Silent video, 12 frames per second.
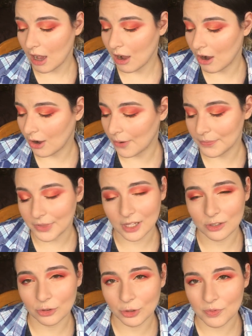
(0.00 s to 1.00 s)
um, they
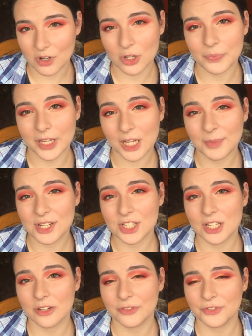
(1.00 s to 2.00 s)
look pretty
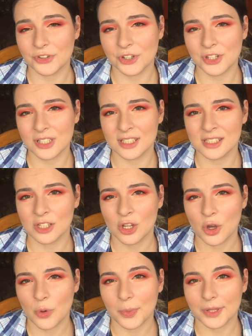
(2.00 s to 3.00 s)
pigmented at first
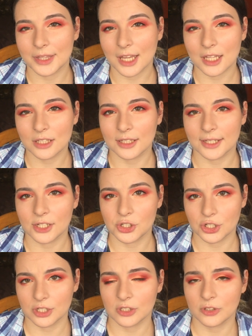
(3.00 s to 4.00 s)
but then they
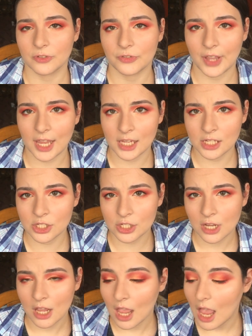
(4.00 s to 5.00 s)
just fade
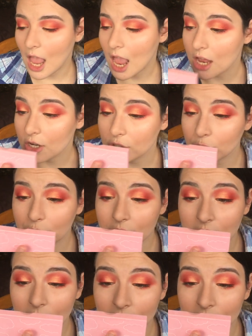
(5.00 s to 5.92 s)
and weirdly